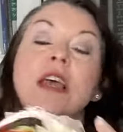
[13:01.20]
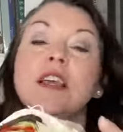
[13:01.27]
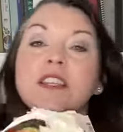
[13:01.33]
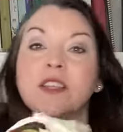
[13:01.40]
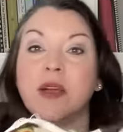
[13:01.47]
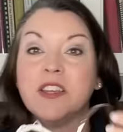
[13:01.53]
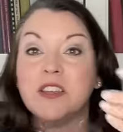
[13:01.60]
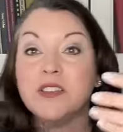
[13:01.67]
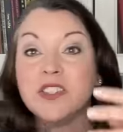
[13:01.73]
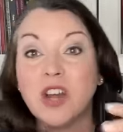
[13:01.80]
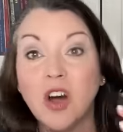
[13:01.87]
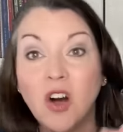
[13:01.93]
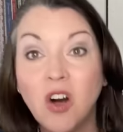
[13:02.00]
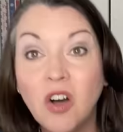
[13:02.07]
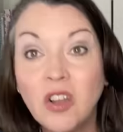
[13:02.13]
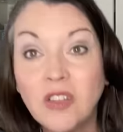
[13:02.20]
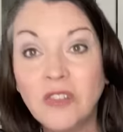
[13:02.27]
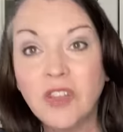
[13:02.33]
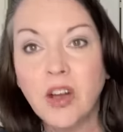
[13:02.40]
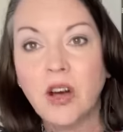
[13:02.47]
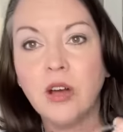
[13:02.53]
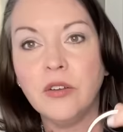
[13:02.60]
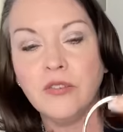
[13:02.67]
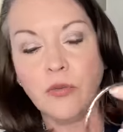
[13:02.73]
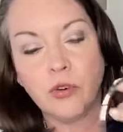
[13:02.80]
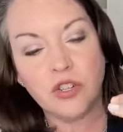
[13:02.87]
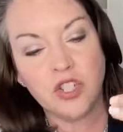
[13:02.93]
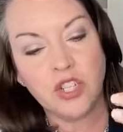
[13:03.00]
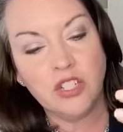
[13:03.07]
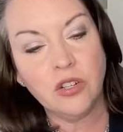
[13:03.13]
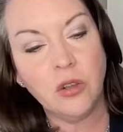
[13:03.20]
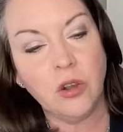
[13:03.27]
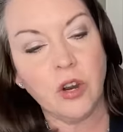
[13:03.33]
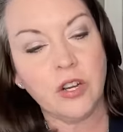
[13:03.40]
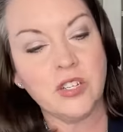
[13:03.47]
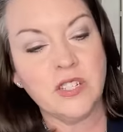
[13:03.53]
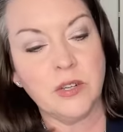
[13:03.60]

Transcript: So I used all of the called for Gentle Arts.